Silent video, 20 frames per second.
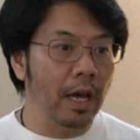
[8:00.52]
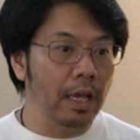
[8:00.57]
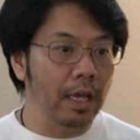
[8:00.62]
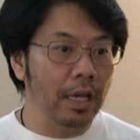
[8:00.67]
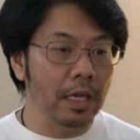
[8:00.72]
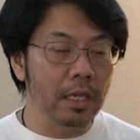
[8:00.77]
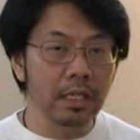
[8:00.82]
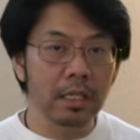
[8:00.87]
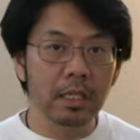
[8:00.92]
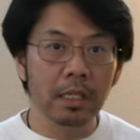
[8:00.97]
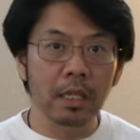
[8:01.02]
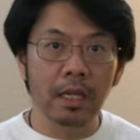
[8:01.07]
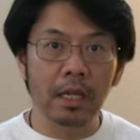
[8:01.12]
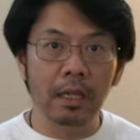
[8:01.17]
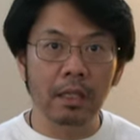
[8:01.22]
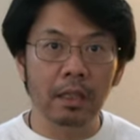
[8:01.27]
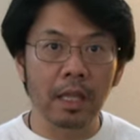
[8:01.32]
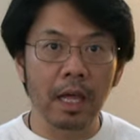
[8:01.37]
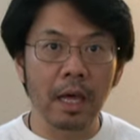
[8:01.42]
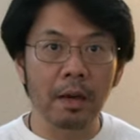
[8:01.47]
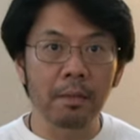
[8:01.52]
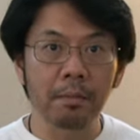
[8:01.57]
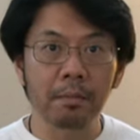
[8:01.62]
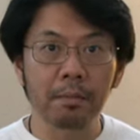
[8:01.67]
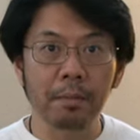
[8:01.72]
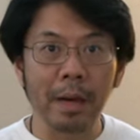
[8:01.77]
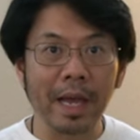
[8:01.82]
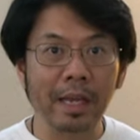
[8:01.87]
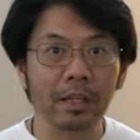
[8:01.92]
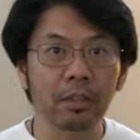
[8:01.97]
I listening them
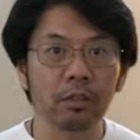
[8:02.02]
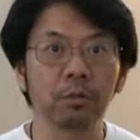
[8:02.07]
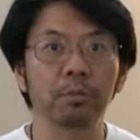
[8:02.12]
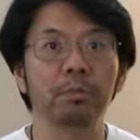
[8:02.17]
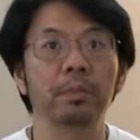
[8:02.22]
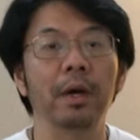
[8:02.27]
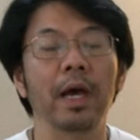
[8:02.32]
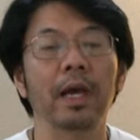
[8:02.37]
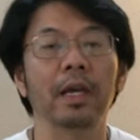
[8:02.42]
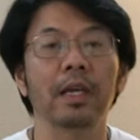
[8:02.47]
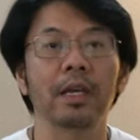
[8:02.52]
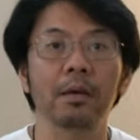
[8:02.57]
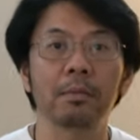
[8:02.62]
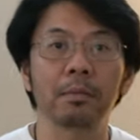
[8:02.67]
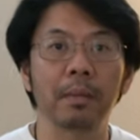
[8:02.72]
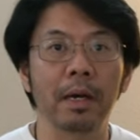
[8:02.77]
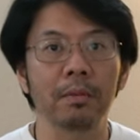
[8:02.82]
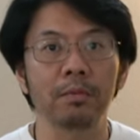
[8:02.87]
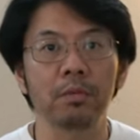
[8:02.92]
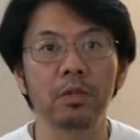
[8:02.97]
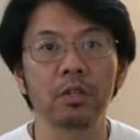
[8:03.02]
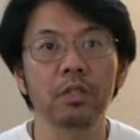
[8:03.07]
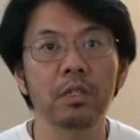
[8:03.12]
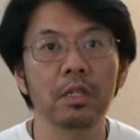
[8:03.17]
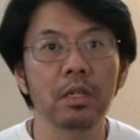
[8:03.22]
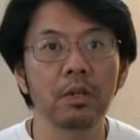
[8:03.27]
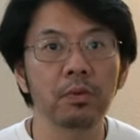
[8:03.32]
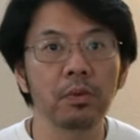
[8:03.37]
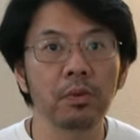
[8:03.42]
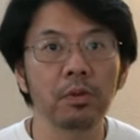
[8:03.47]
back to back in my
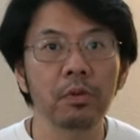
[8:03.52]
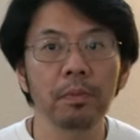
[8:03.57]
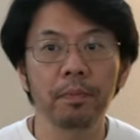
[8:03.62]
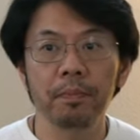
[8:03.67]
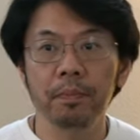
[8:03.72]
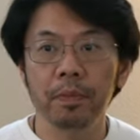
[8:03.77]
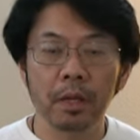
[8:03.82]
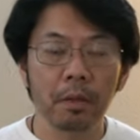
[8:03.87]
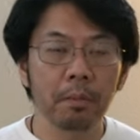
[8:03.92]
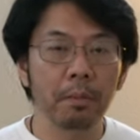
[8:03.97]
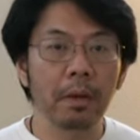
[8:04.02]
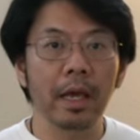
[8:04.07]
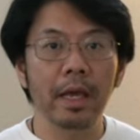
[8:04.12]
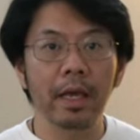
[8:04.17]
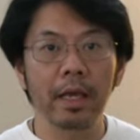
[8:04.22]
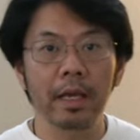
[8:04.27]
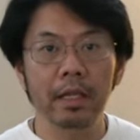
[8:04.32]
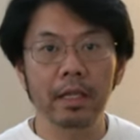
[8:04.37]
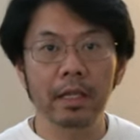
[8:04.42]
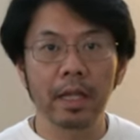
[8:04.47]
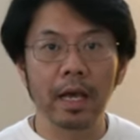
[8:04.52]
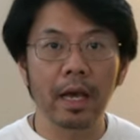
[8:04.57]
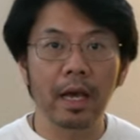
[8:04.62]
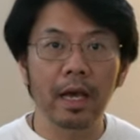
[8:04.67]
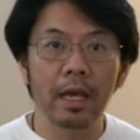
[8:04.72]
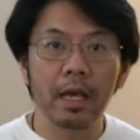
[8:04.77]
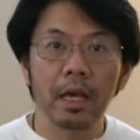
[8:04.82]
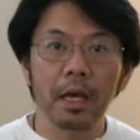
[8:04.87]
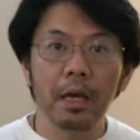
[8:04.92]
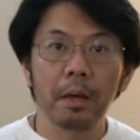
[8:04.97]
music room, playing that
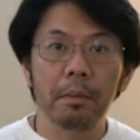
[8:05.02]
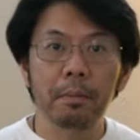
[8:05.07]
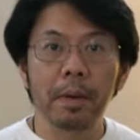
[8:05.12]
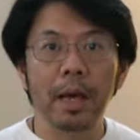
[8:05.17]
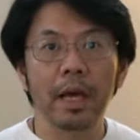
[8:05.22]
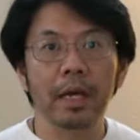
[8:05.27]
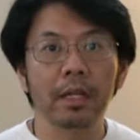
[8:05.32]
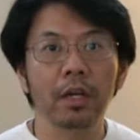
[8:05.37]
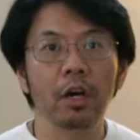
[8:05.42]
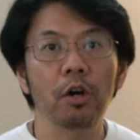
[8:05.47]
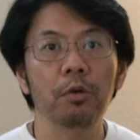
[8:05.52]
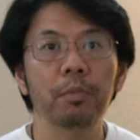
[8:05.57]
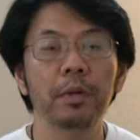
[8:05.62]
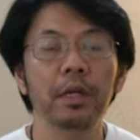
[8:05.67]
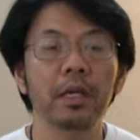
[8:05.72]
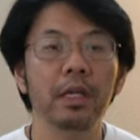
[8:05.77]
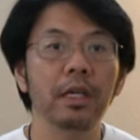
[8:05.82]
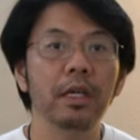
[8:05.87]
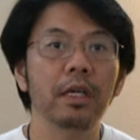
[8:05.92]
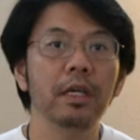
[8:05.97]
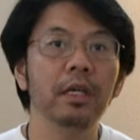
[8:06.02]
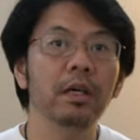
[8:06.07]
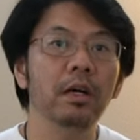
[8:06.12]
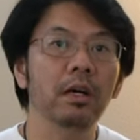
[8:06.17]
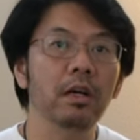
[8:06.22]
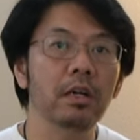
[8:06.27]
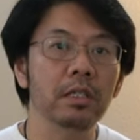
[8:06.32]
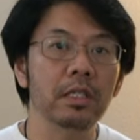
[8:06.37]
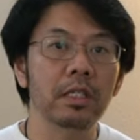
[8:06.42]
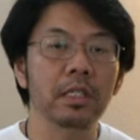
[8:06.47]
Bad Company
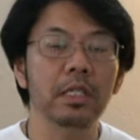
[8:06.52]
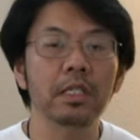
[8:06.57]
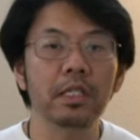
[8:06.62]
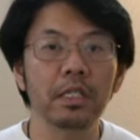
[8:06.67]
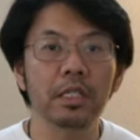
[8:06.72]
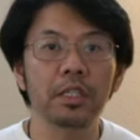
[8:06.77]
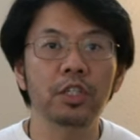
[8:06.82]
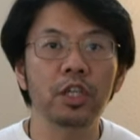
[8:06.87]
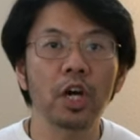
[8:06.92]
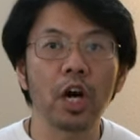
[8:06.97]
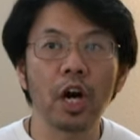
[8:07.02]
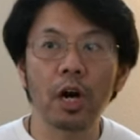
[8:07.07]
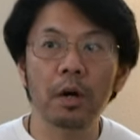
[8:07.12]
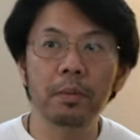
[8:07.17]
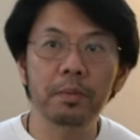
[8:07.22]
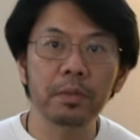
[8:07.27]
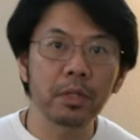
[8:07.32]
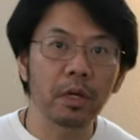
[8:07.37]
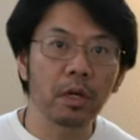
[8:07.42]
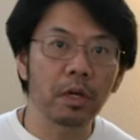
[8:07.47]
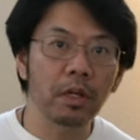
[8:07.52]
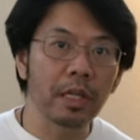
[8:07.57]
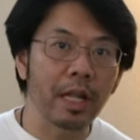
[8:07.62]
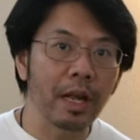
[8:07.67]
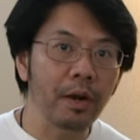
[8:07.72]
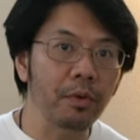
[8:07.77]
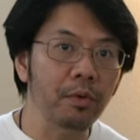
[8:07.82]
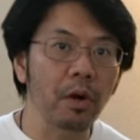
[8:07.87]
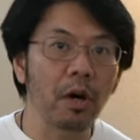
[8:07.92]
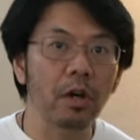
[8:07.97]
or ZZ Tops or
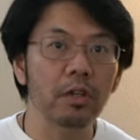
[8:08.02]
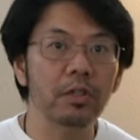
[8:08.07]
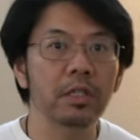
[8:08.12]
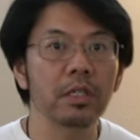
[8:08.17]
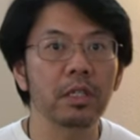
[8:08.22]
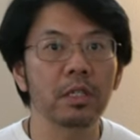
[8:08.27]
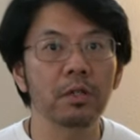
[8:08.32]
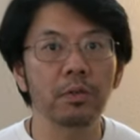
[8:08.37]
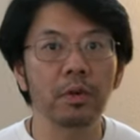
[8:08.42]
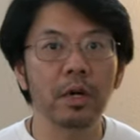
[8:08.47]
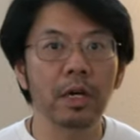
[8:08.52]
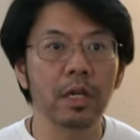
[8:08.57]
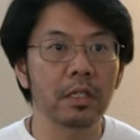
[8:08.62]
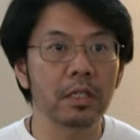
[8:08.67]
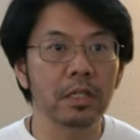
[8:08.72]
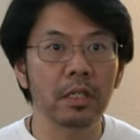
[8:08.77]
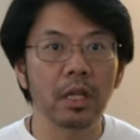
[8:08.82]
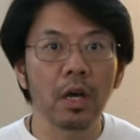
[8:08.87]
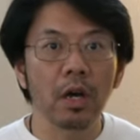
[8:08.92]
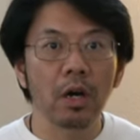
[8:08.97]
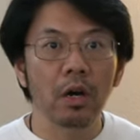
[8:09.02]
that Rod Stewart's,